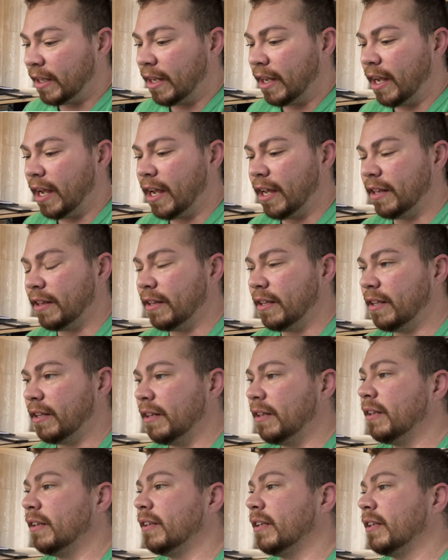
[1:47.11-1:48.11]
and
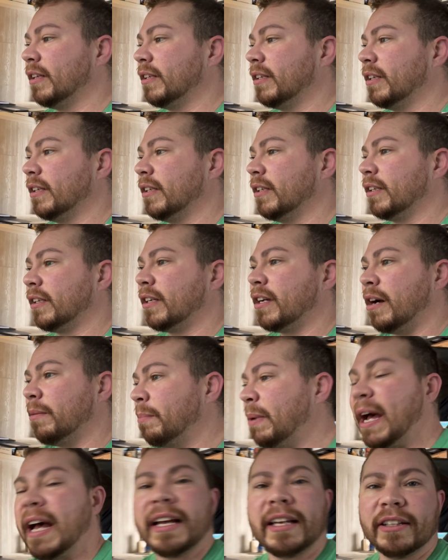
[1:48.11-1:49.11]
then come
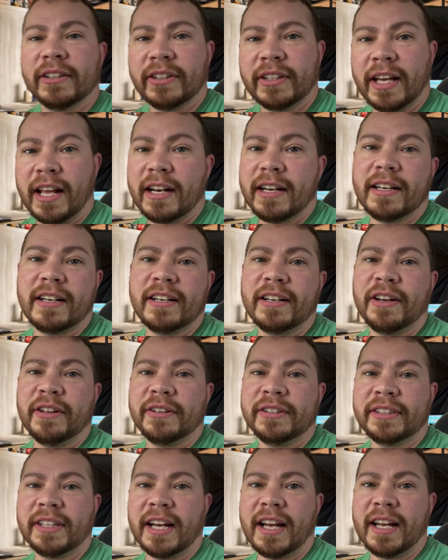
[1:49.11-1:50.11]
back and look at it
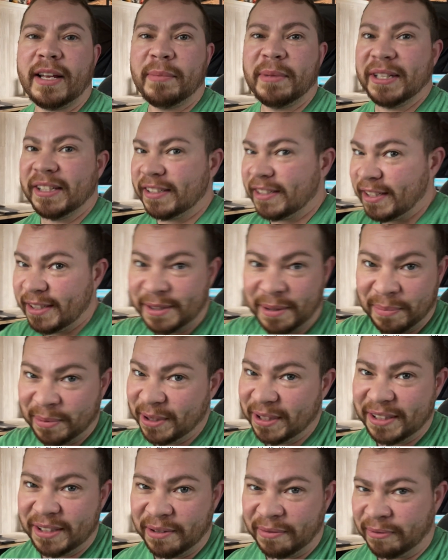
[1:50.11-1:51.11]
another time and see
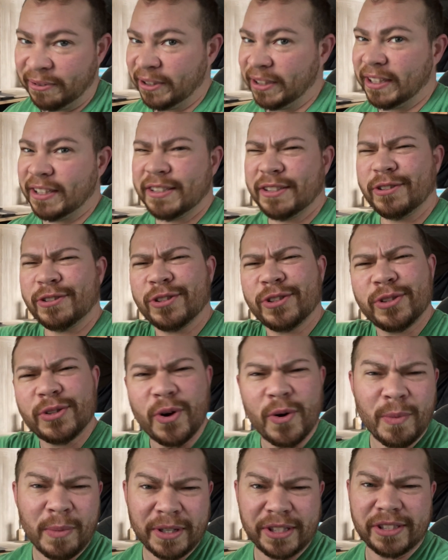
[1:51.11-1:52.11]
something different, because there's
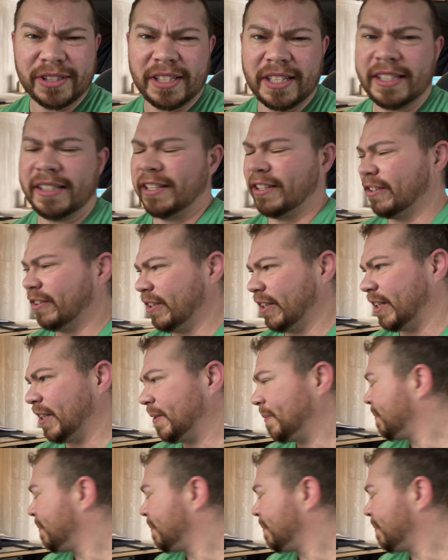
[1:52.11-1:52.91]
so much detail in it.